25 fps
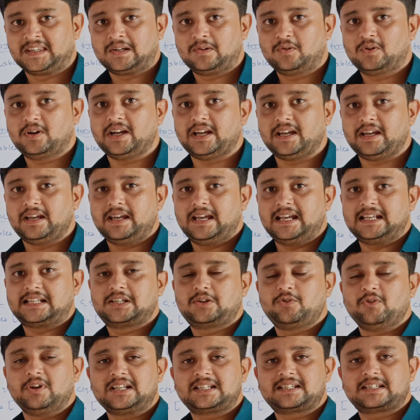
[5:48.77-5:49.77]
Okay,
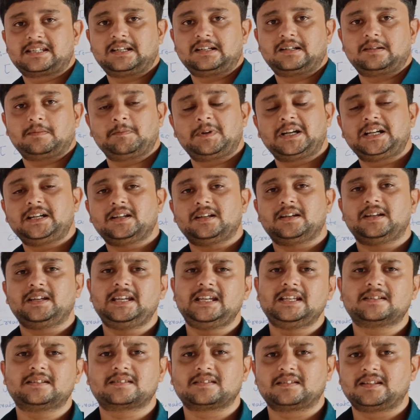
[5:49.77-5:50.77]
SQL statement
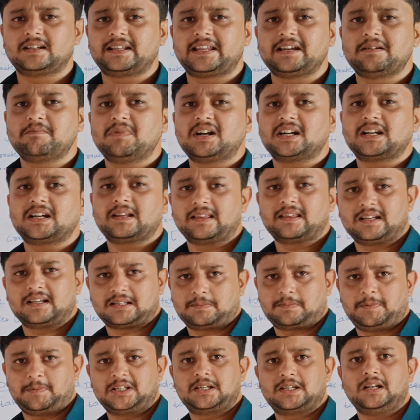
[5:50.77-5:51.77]
is nothing but the
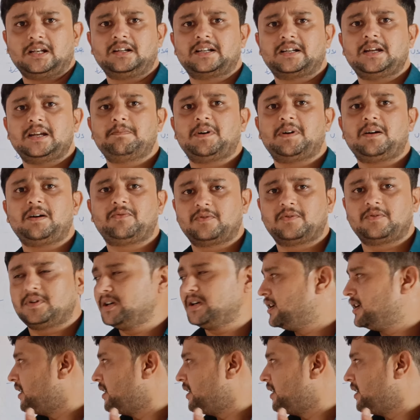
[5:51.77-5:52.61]
special type of